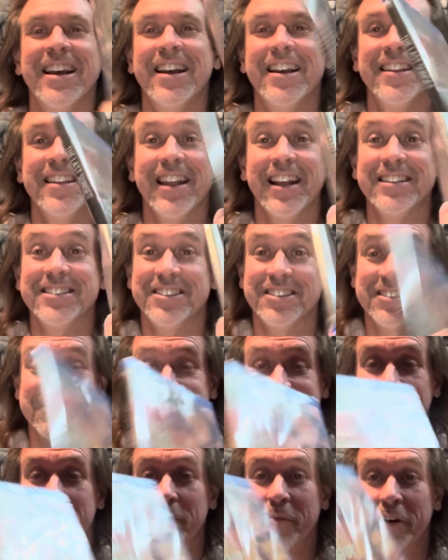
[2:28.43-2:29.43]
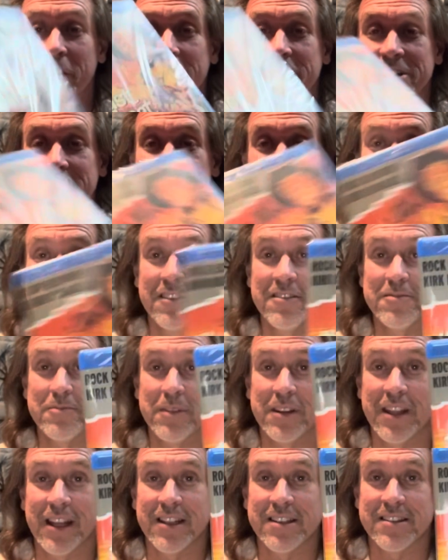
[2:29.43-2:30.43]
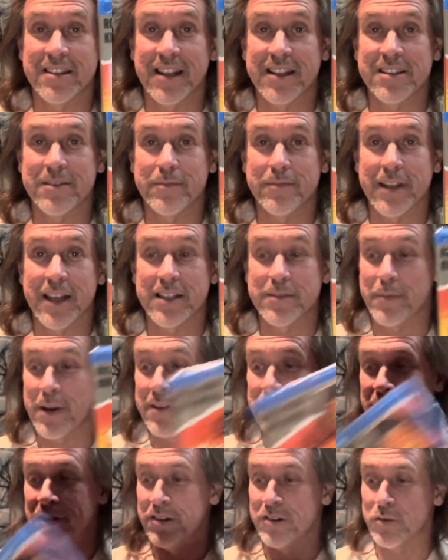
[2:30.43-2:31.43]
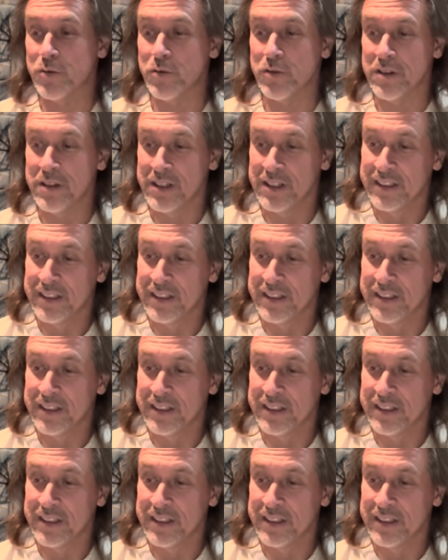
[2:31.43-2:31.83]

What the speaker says: that's just the impression it gives me. That's my visual,